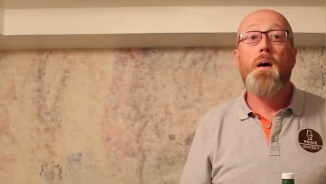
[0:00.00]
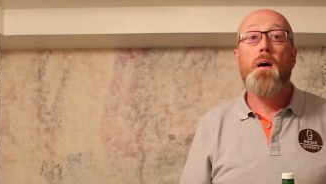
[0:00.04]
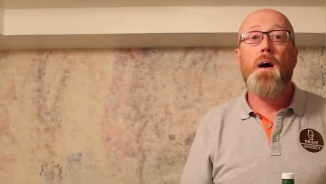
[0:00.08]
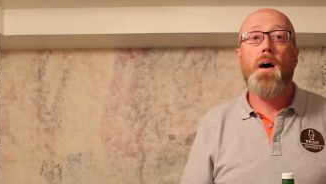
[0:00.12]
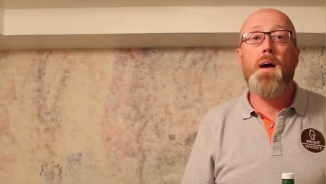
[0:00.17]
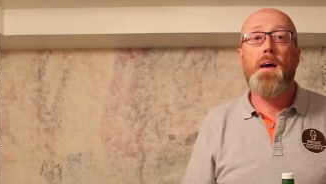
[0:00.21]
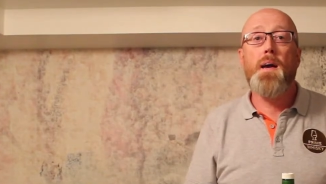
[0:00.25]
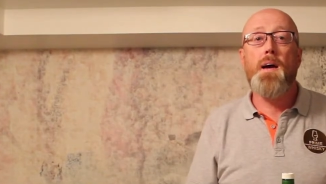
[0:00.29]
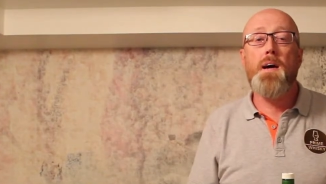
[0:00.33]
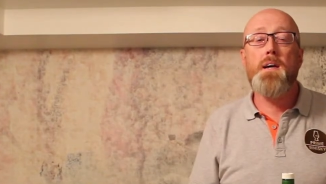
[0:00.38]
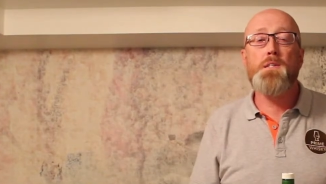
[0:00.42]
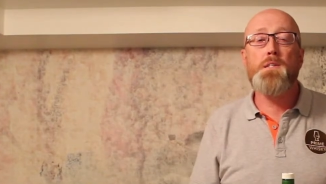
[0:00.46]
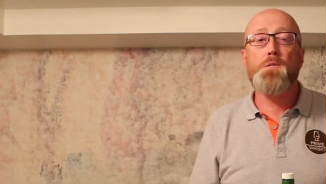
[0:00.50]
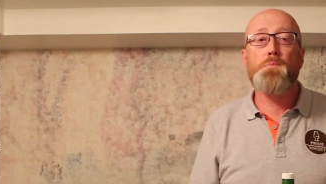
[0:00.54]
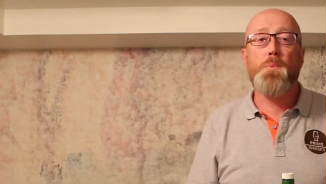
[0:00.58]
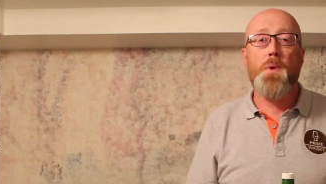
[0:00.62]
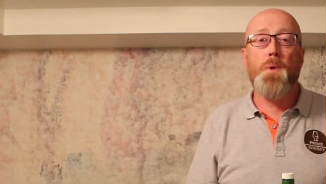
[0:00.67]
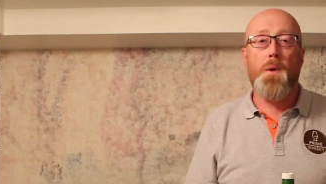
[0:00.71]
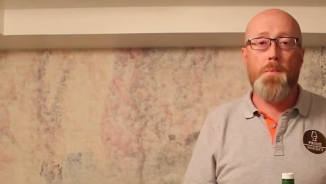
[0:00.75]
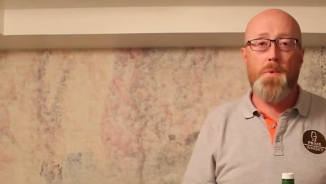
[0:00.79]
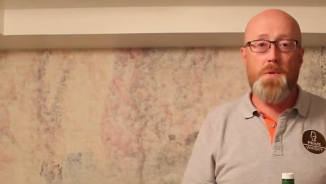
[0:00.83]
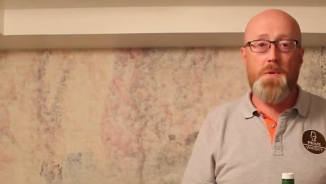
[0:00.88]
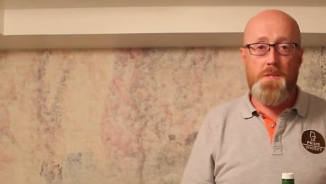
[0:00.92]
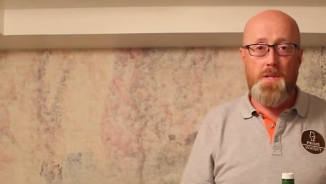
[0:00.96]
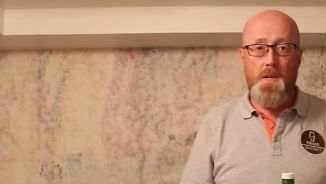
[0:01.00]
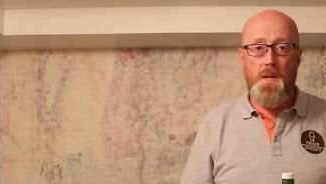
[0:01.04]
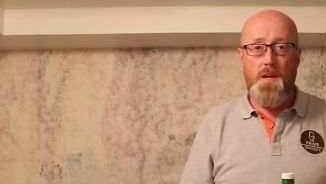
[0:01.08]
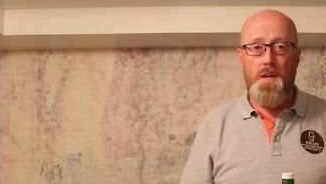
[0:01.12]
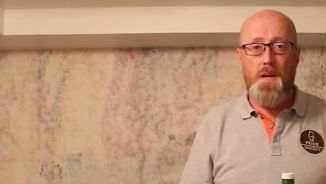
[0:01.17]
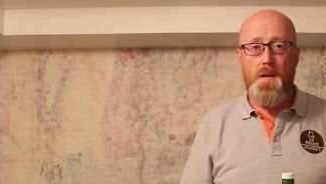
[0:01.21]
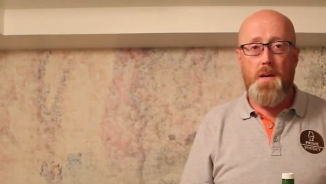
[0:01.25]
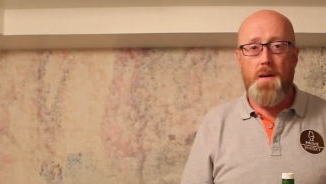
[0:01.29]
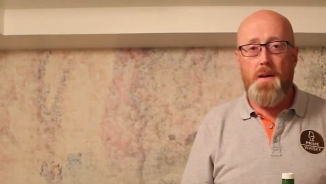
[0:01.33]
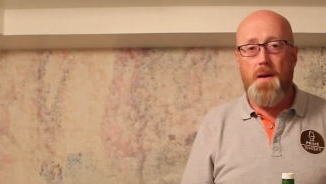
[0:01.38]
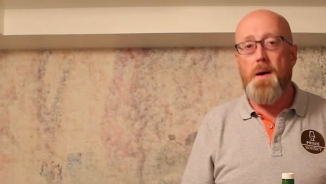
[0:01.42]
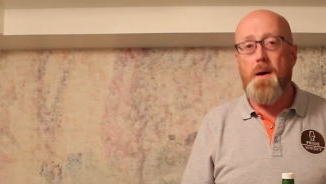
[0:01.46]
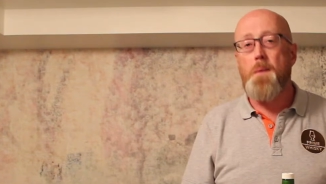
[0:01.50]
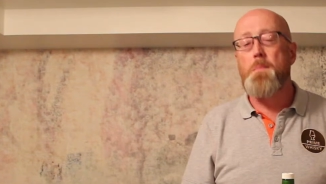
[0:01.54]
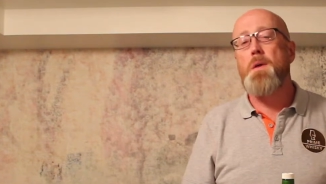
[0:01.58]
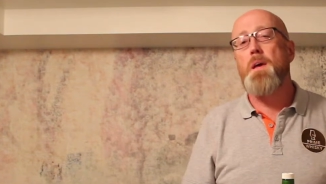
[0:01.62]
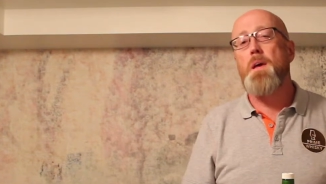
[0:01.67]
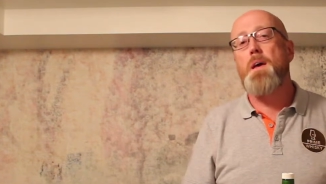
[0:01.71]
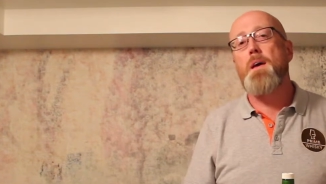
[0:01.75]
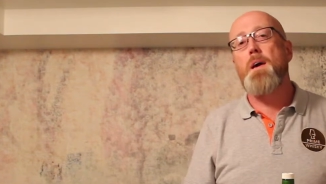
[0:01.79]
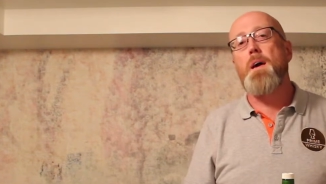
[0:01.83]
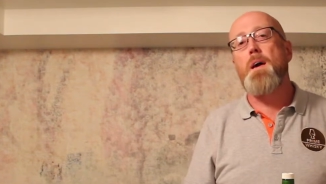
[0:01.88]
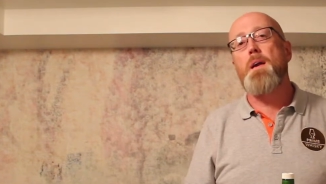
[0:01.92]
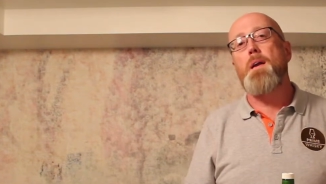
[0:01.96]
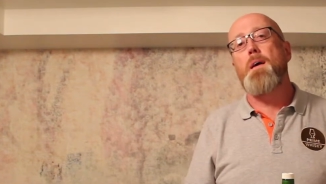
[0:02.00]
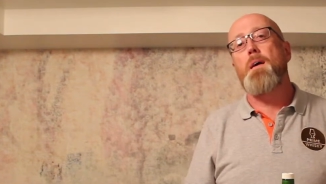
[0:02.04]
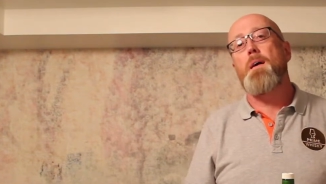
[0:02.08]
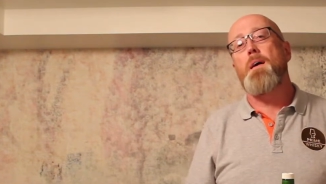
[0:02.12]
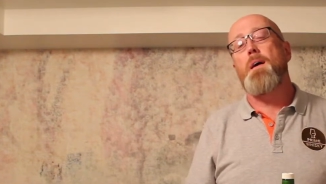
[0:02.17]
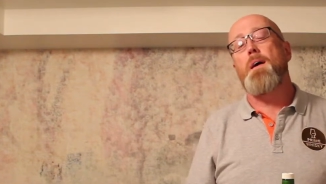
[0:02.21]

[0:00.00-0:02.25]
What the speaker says: Hi guys, Frank Whiskey here, I'm Rickard,